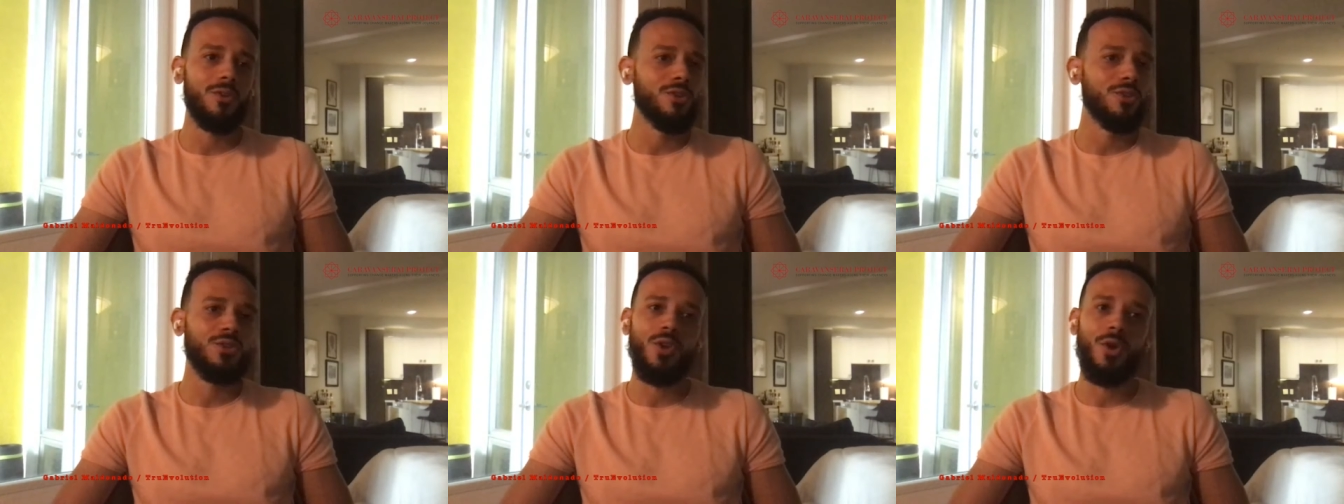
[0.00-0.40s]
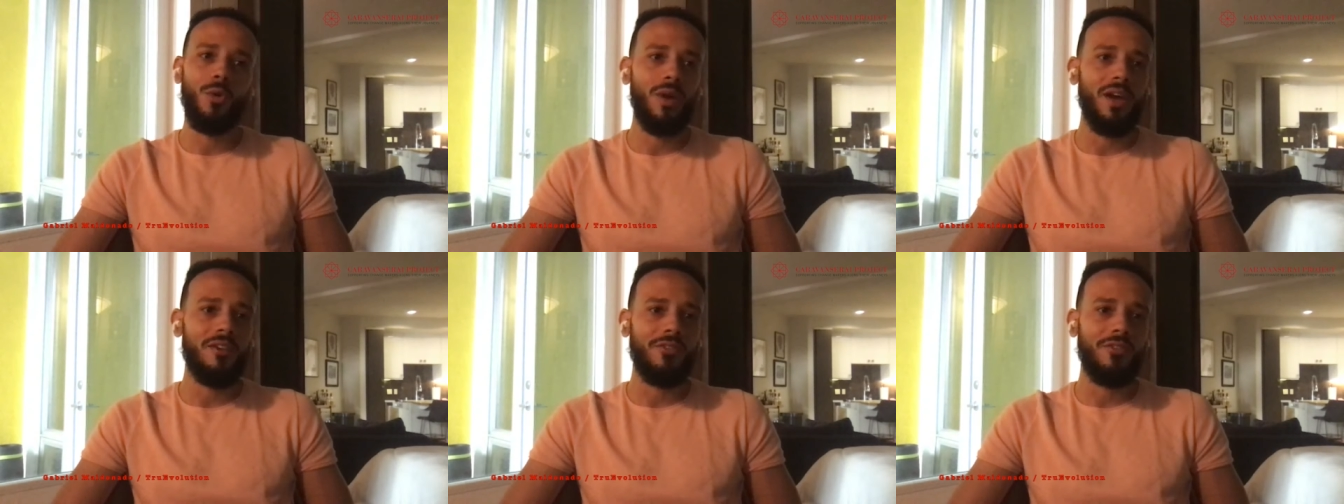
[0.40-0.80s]
there's no
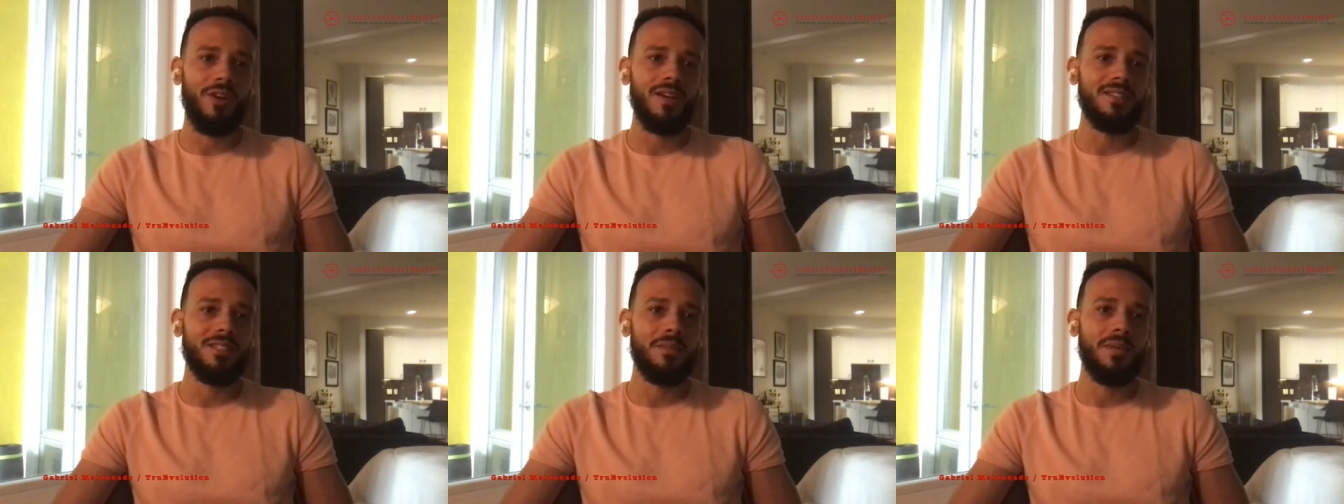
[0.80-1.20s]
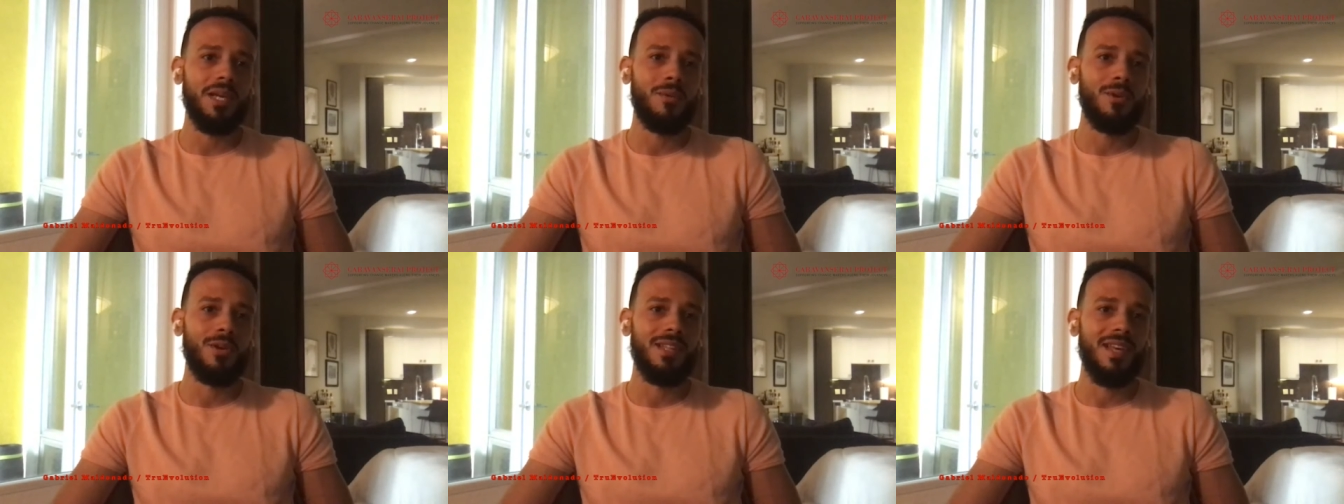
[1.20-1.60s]
way for us to be
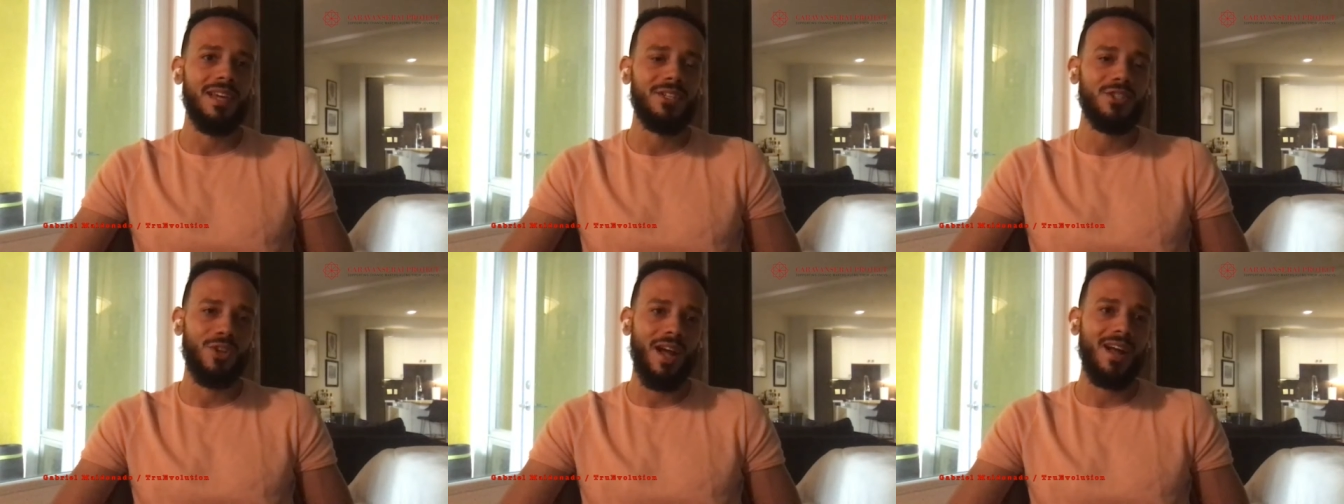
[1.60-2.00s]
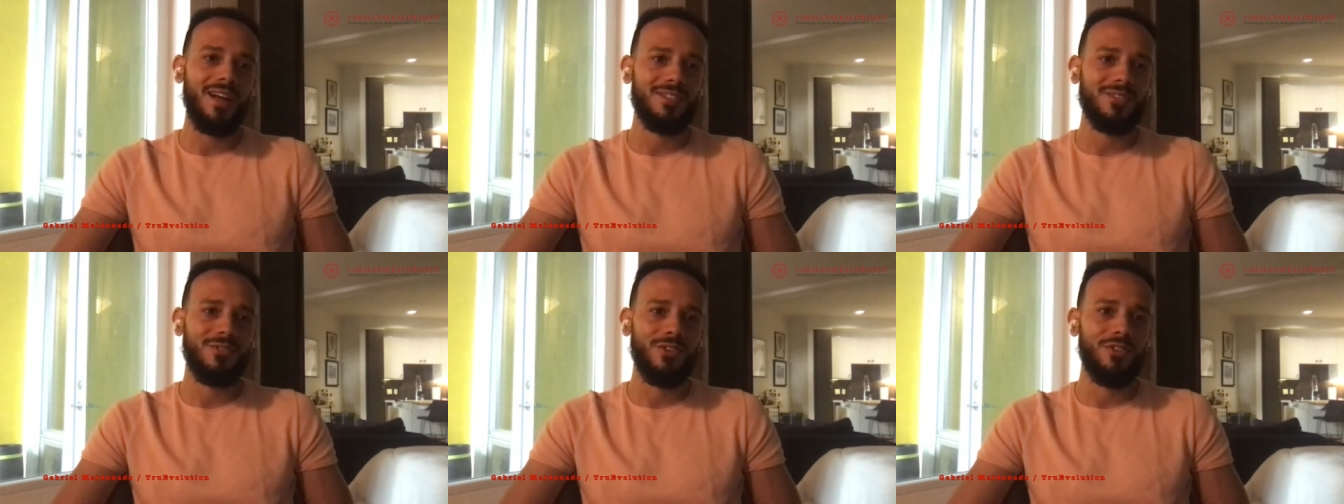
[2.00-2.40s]
able to lay
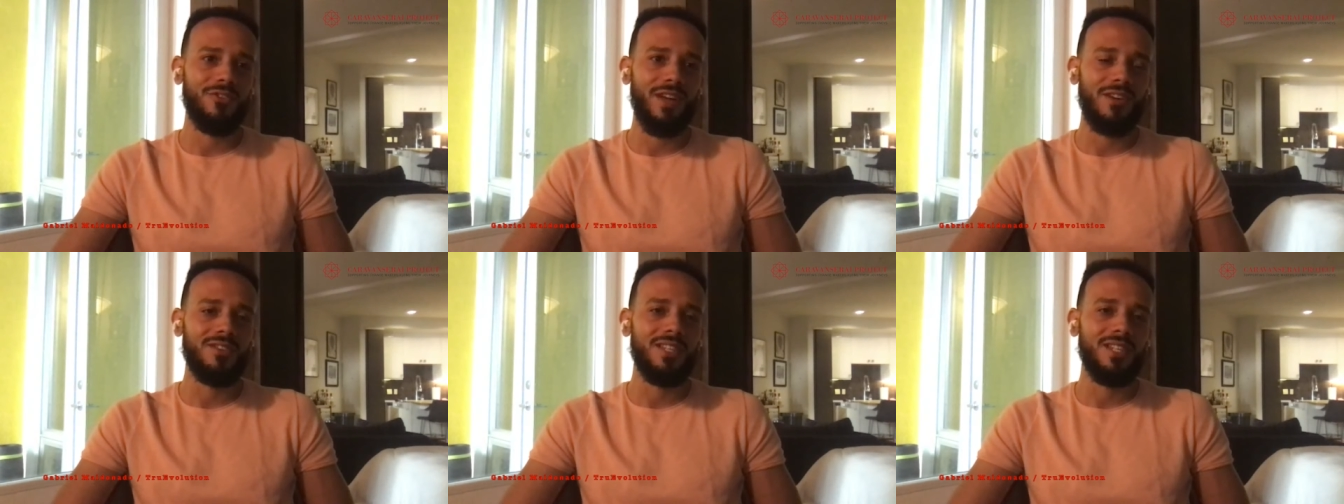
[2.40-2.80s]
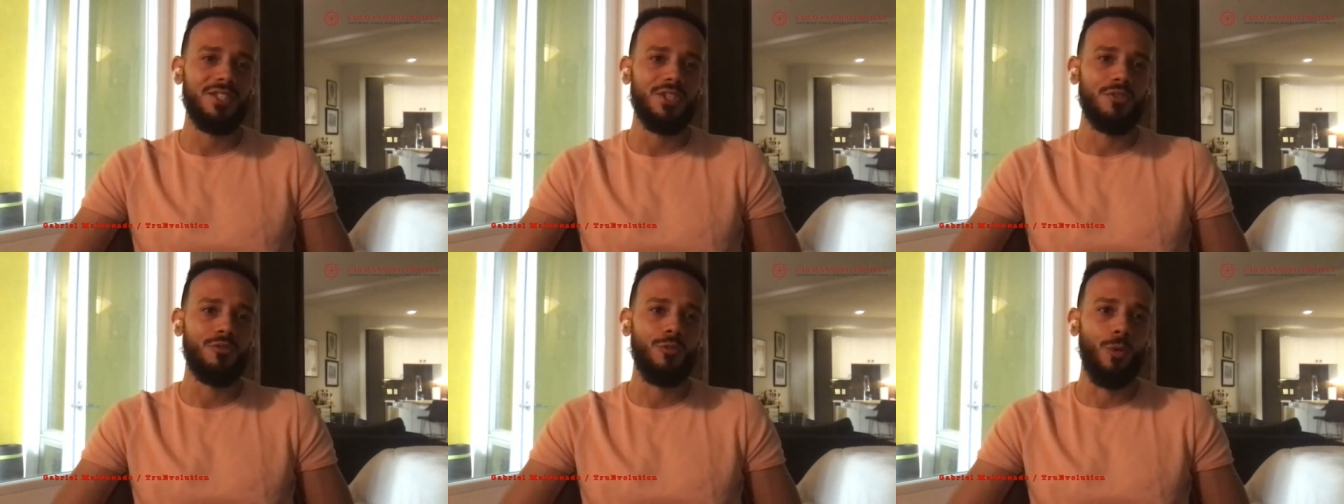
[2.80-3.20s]
tracks for the
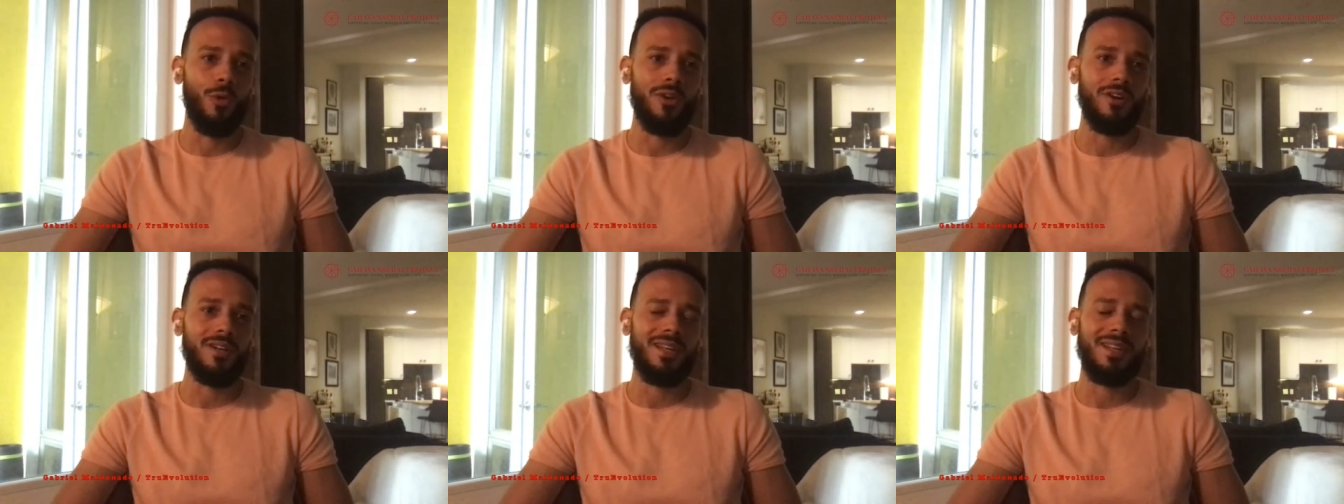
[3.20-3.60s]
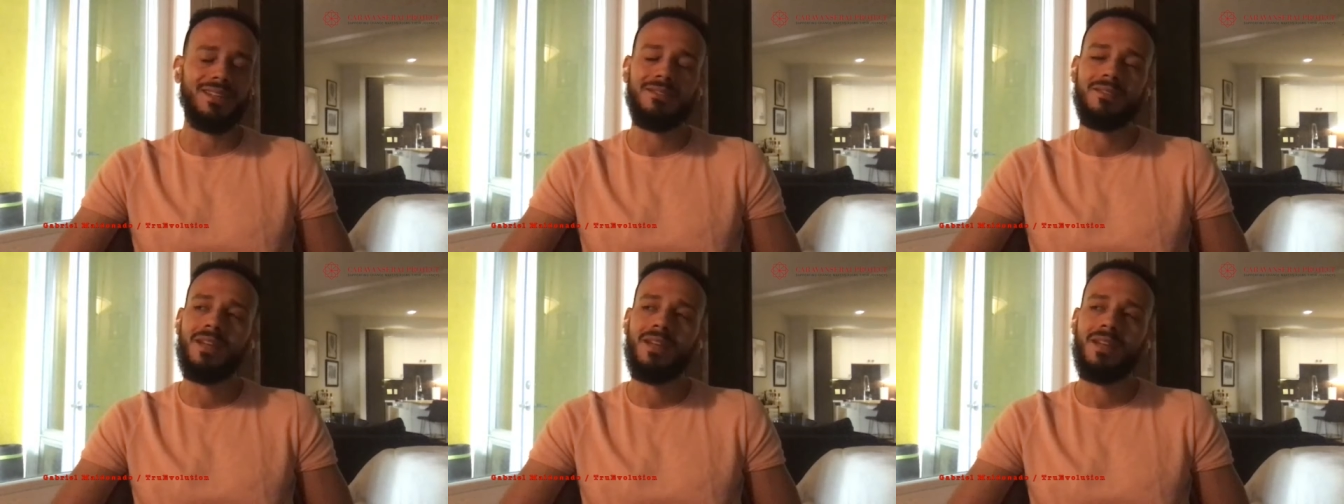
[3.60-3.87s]
foundation forward. And,